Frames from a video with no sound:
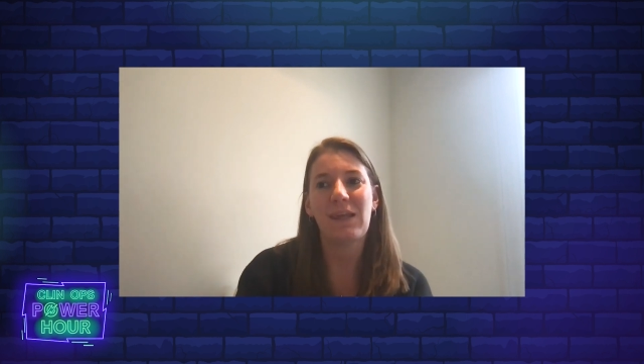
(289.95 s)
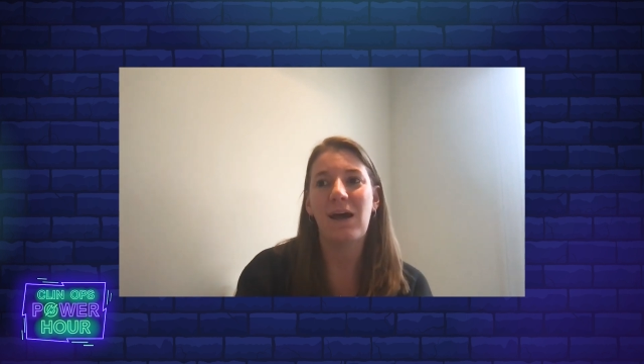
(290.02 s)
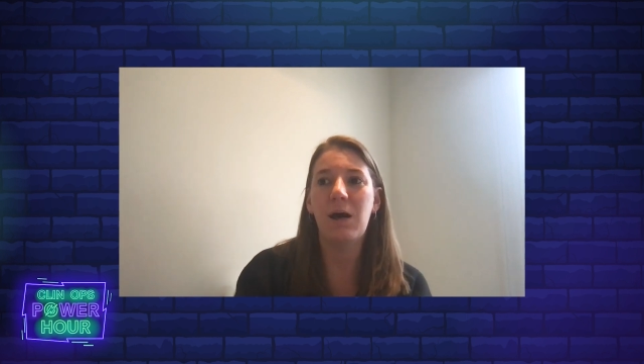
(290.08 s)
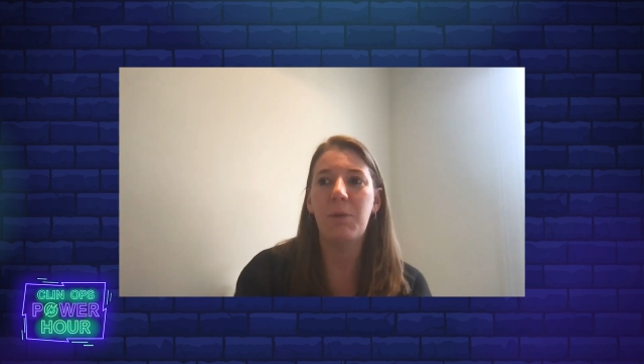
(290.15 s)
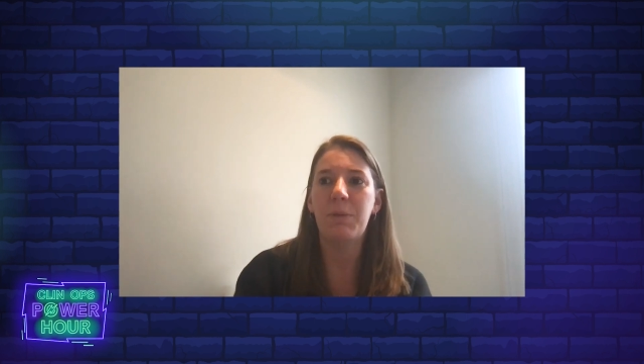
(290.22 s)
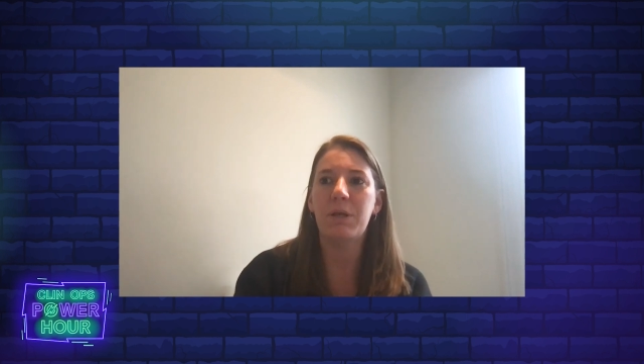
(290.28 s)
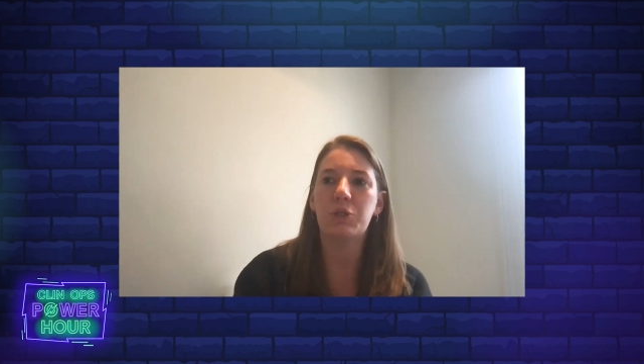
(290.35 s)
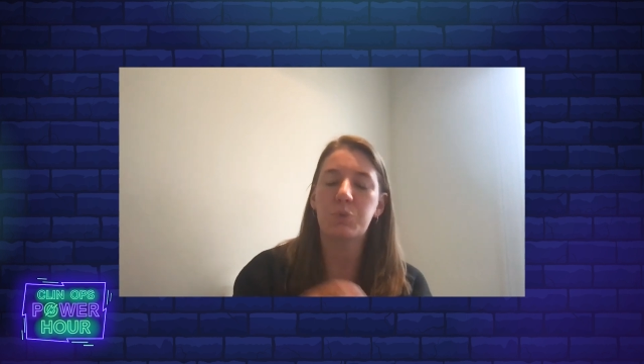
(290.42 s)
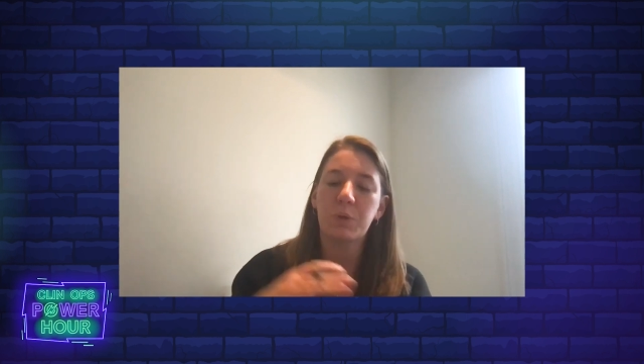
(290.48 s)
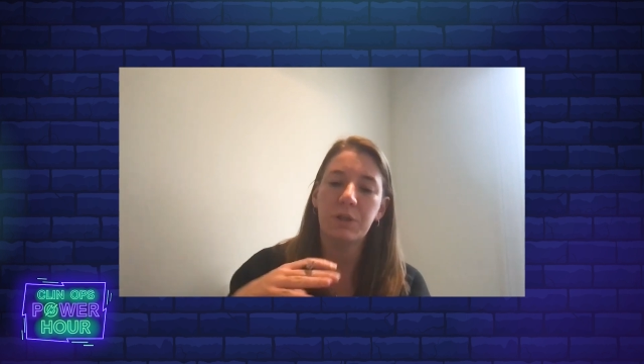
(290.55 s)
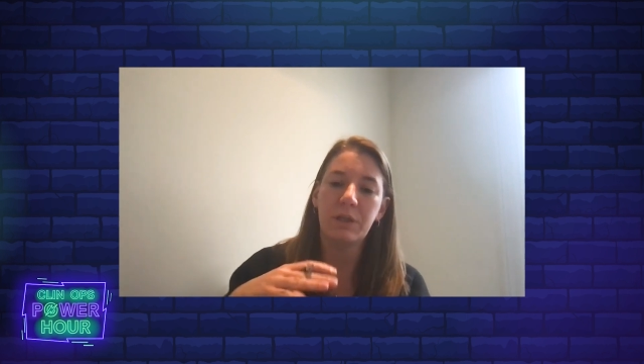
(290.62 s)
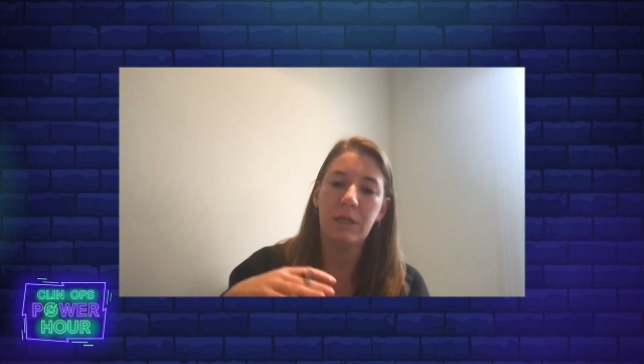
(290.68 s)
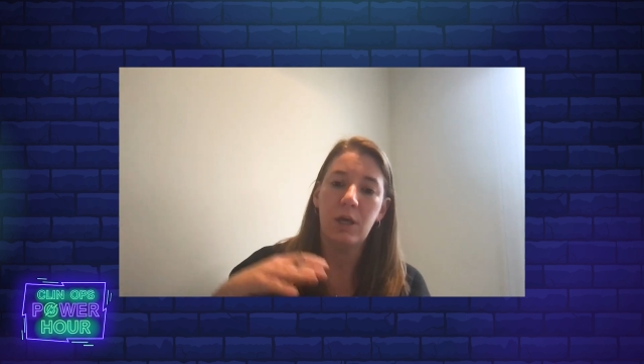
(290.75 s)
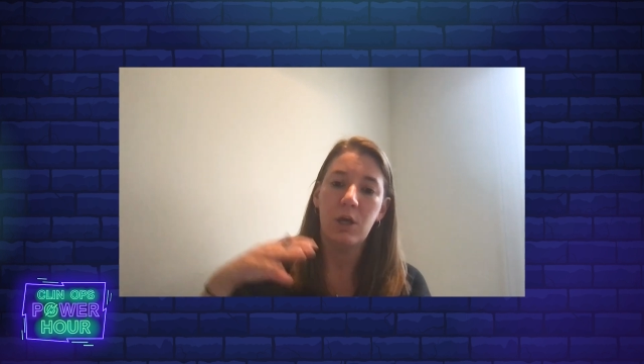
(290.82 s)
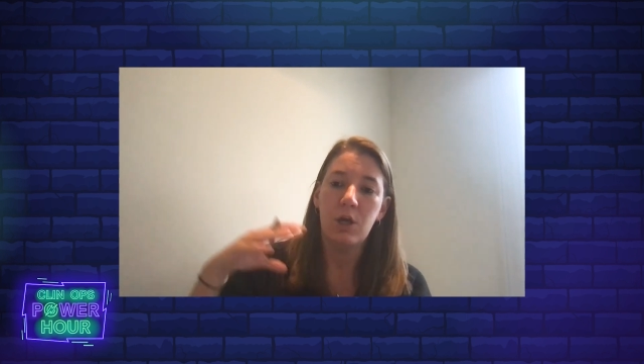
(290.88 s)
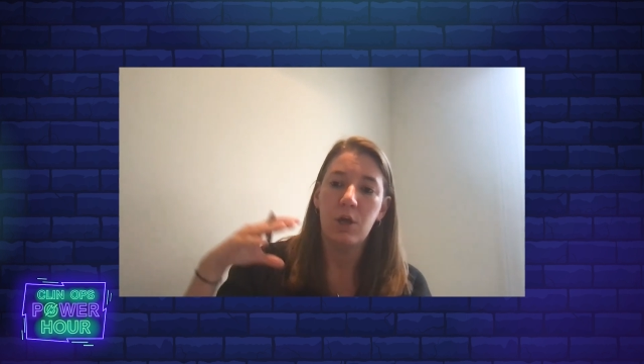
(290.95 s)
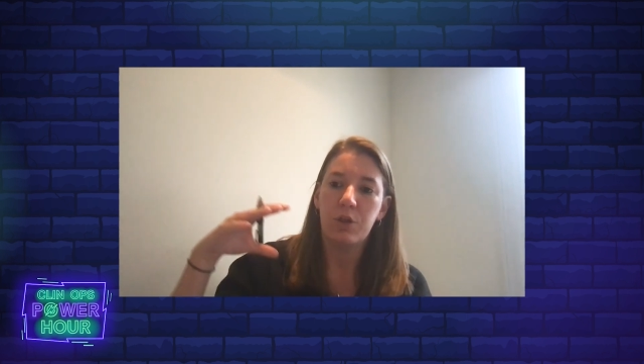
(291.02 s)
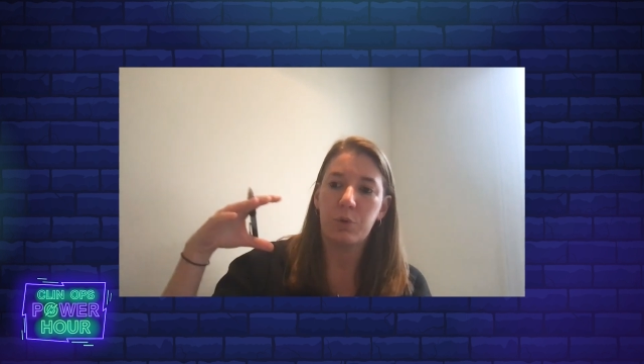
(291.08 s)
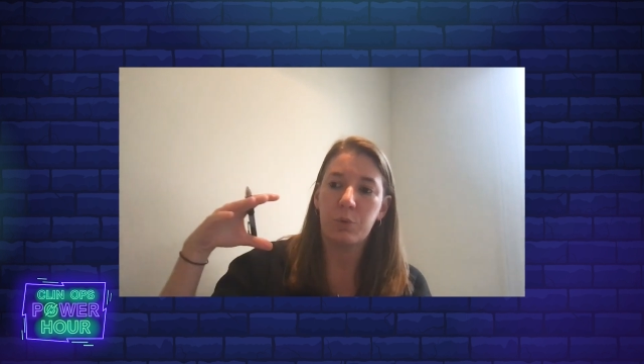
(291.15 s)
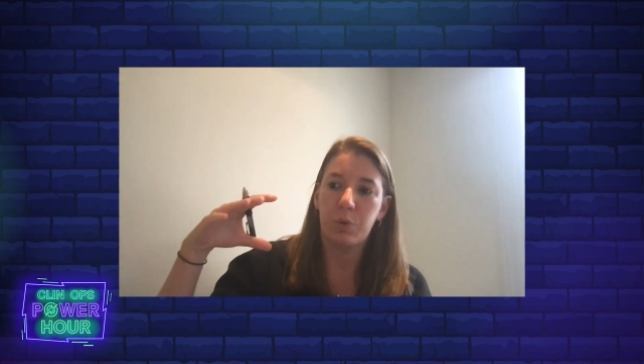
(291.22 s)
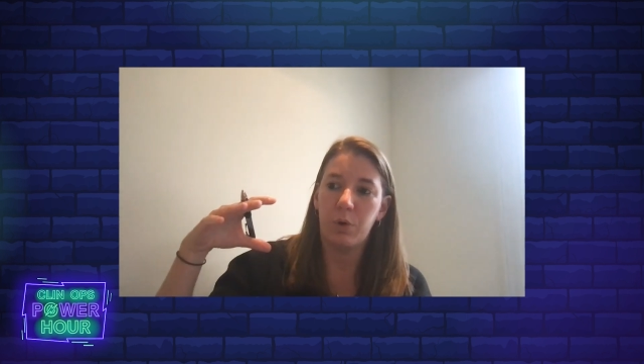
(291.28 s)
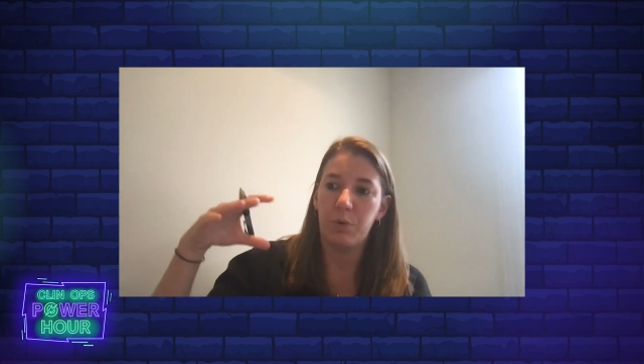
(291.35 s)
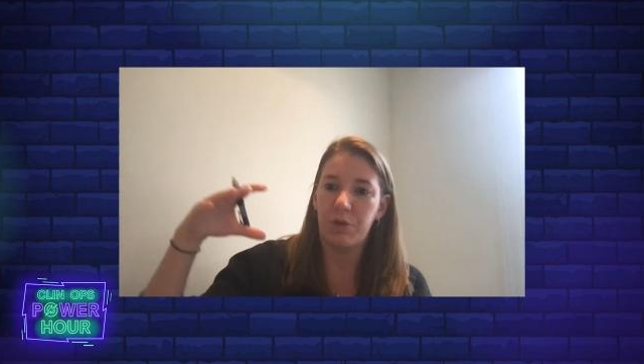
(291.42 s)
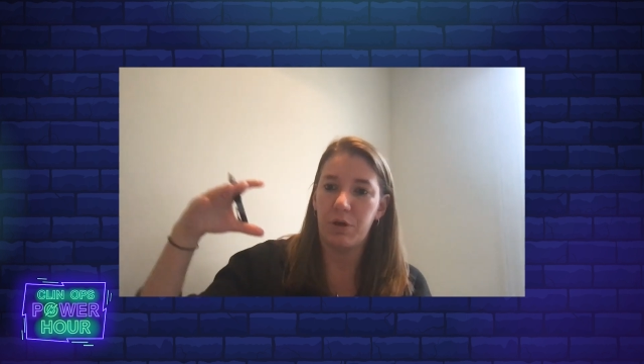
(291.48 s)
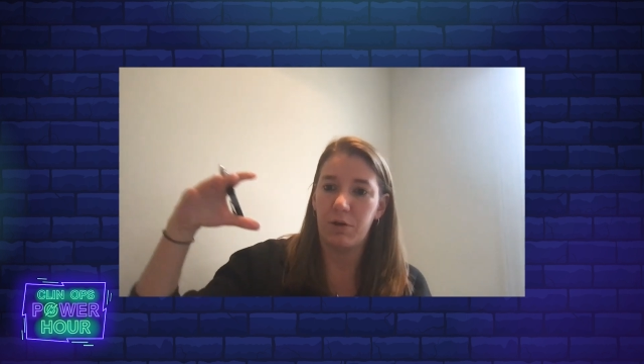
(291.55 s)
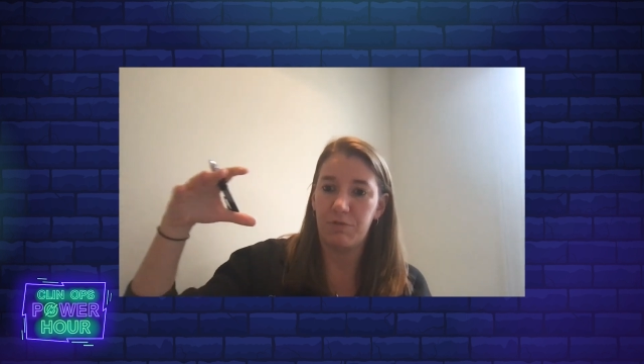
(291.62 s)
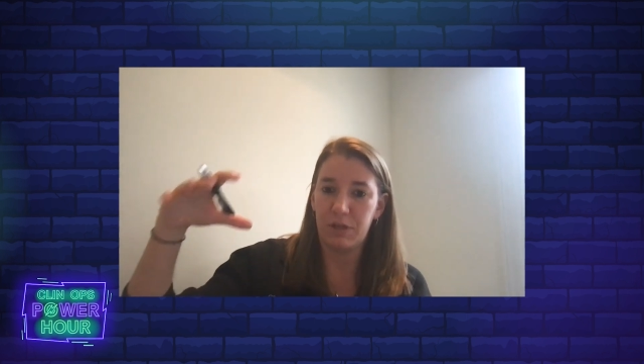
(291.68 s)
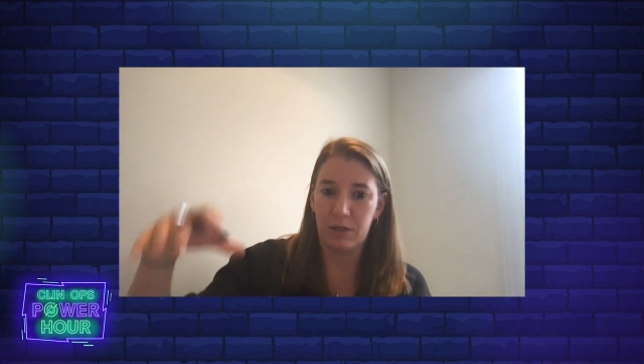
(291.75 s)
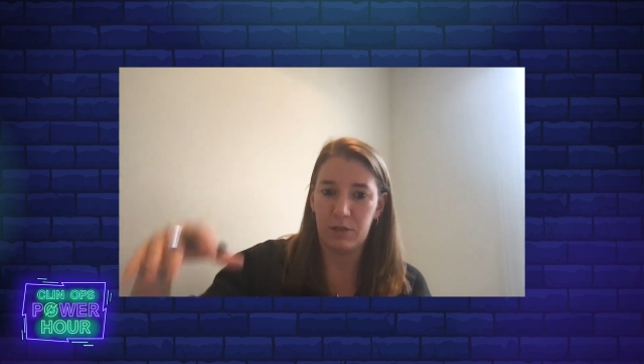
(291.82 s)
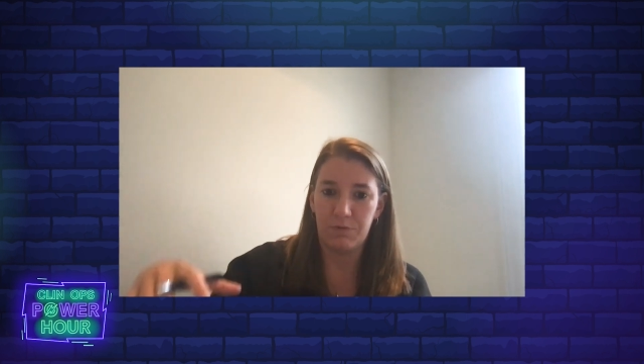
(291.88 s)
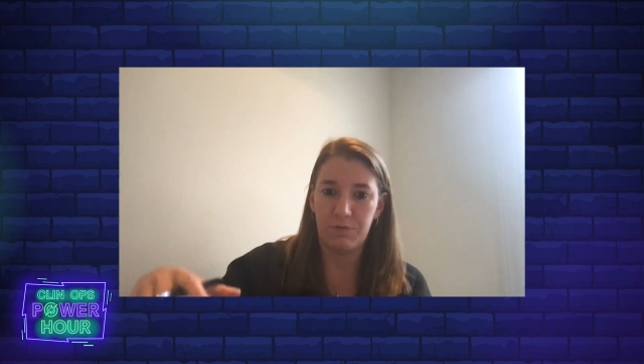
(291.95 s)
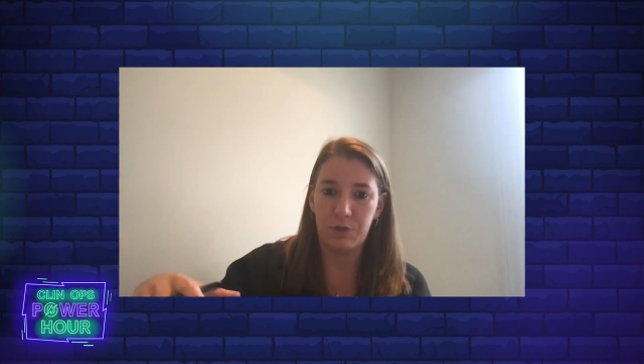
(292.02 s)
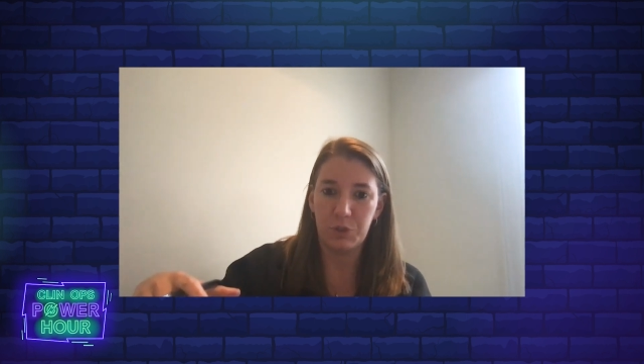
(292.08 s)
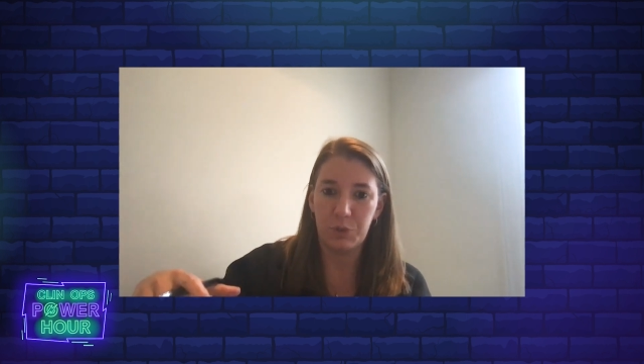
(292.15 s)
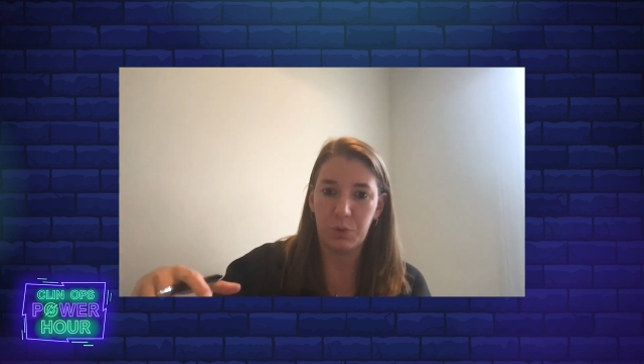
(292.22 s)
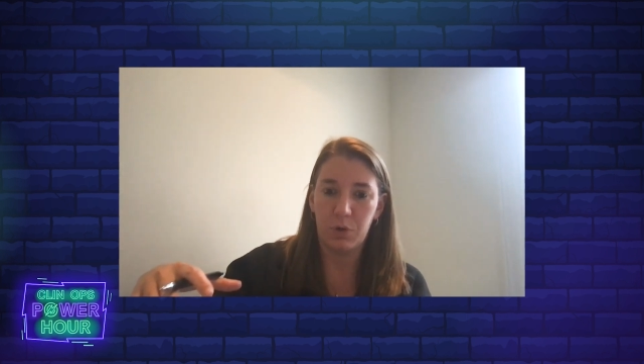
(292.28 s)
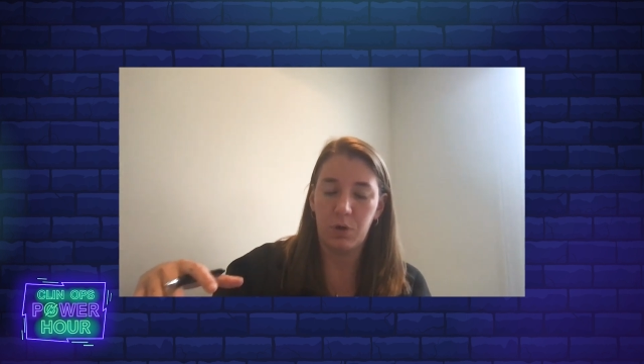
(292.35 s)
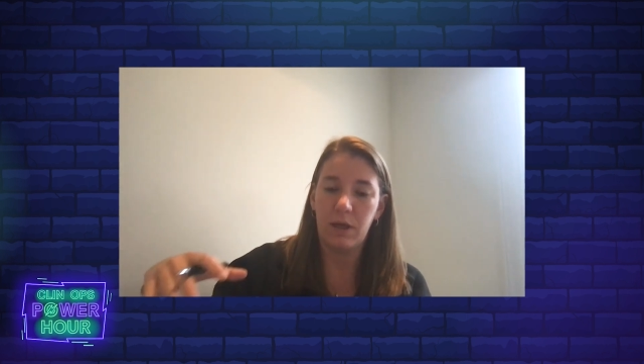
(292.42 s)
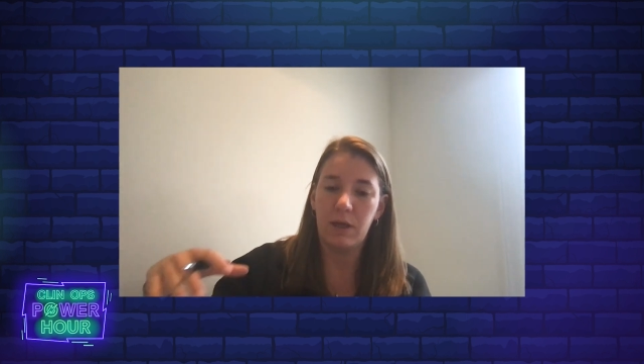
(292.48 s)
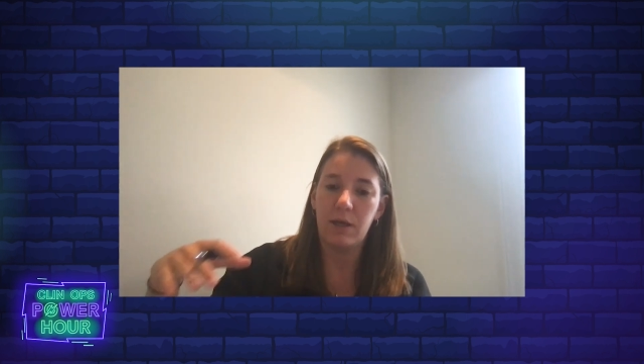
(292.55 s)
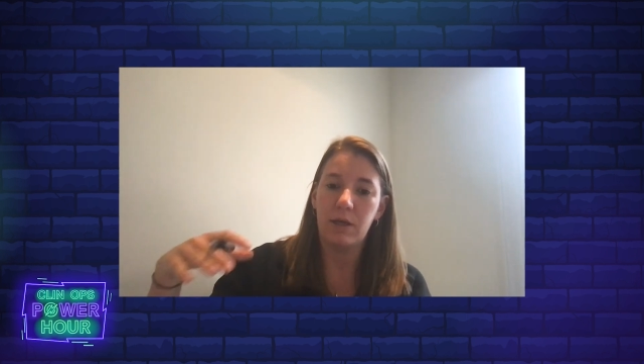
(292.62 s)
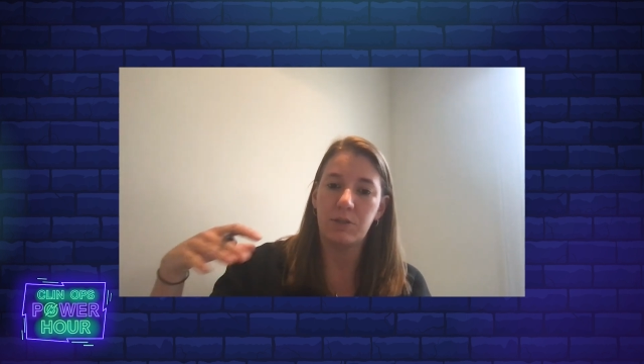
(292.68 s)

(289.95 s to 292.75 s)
But it's really the growth of the individual